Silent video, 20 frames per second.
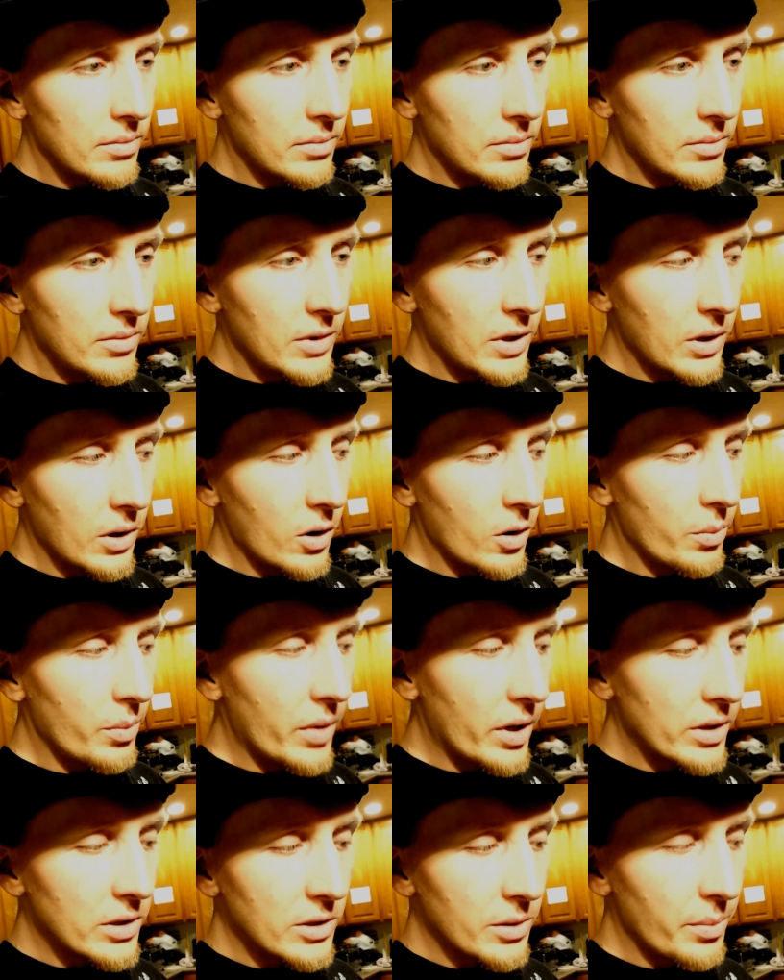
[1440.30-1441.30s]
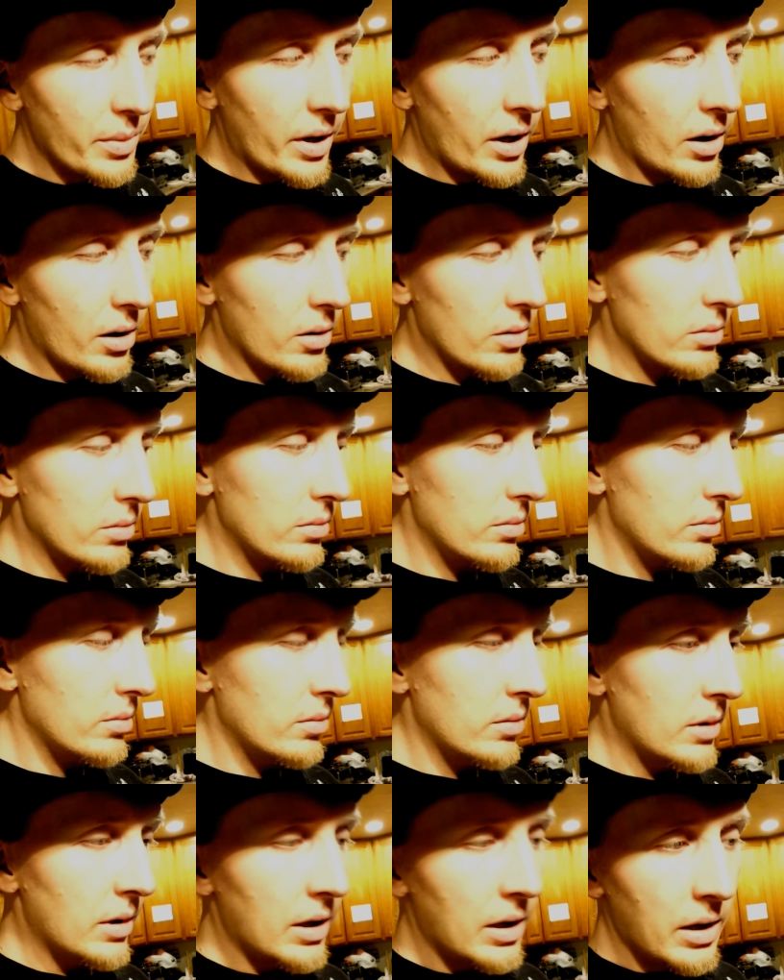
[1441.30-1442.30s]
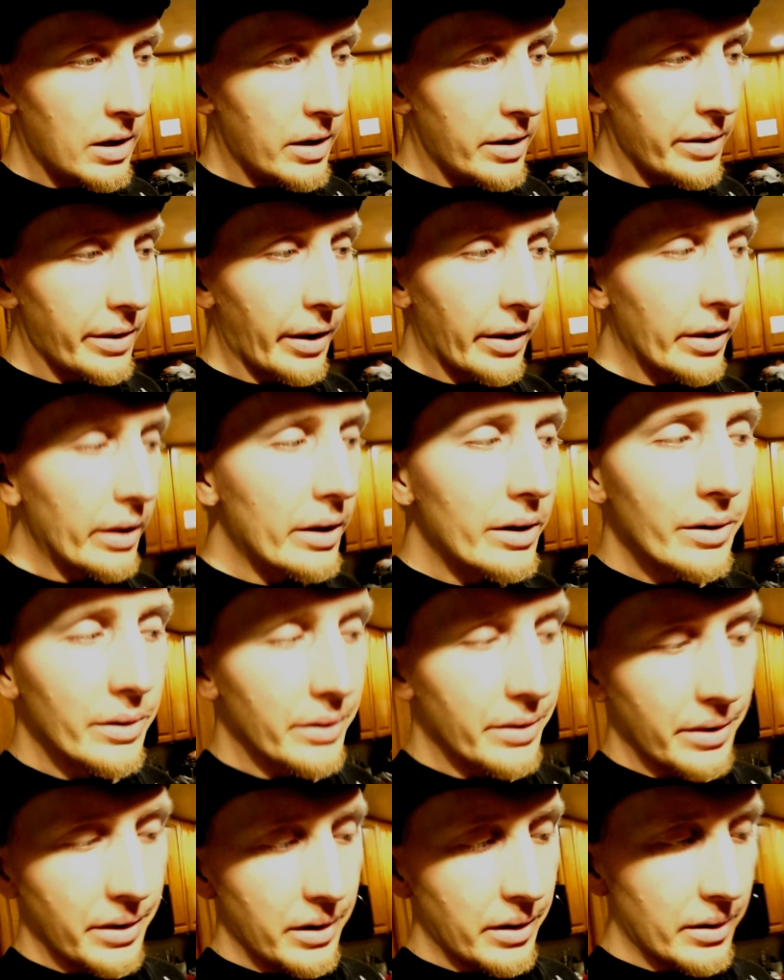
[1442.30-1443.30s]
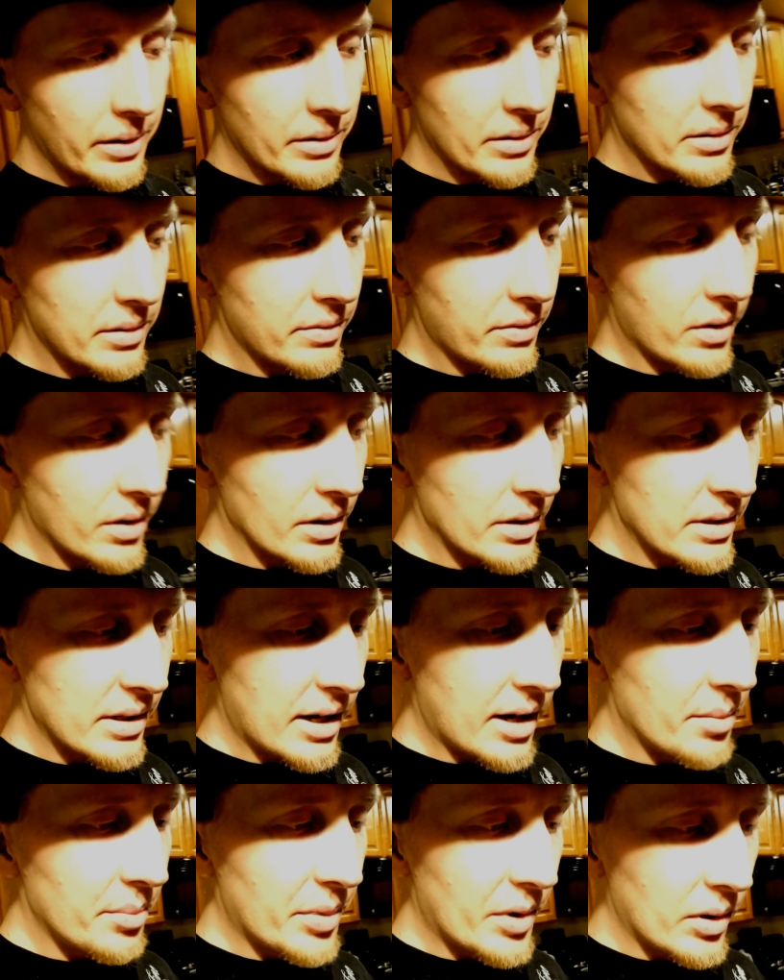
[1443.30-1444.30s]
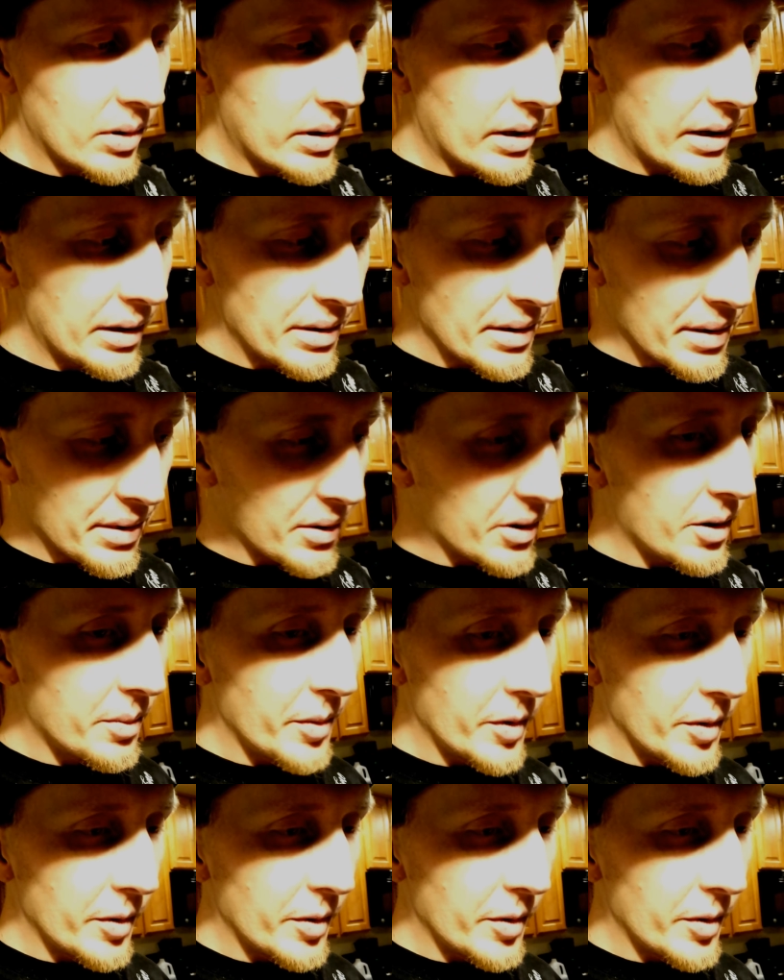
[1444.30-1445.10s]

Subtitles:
you know, much about the little things. For example, like the thermal